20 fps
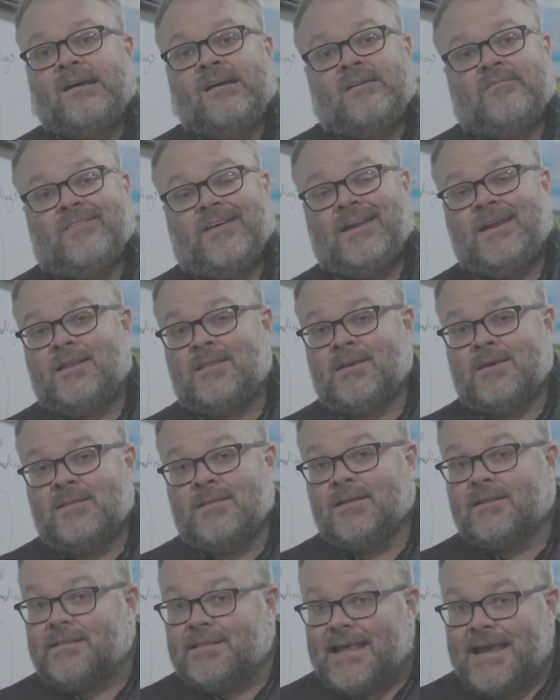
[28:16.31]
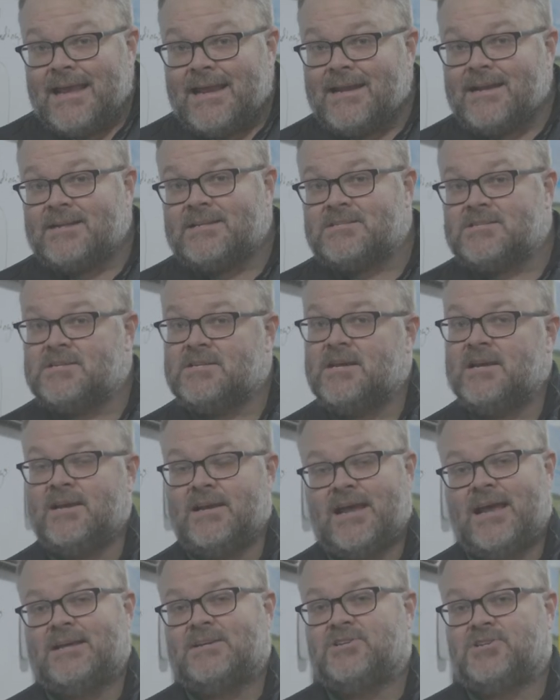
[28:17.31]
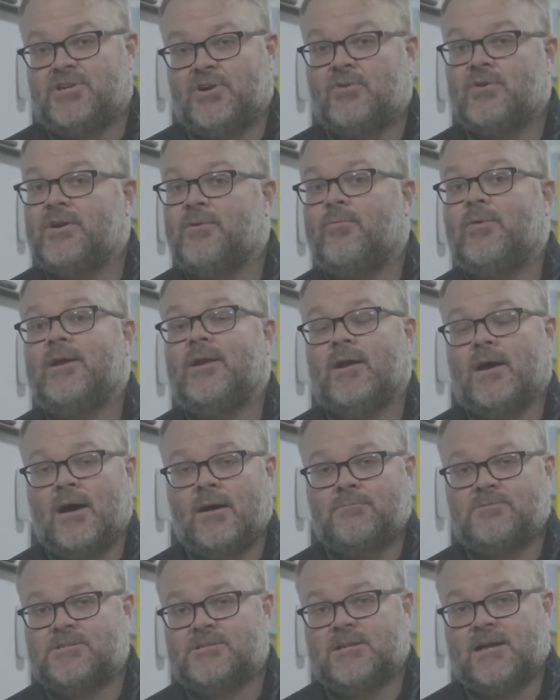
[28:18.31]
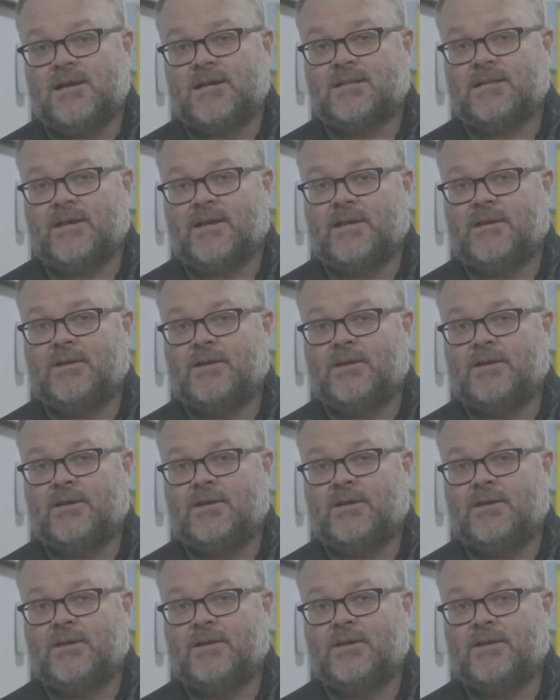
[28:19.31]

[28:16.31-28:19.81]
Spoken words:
If anything, the latest has shown it went up slightly.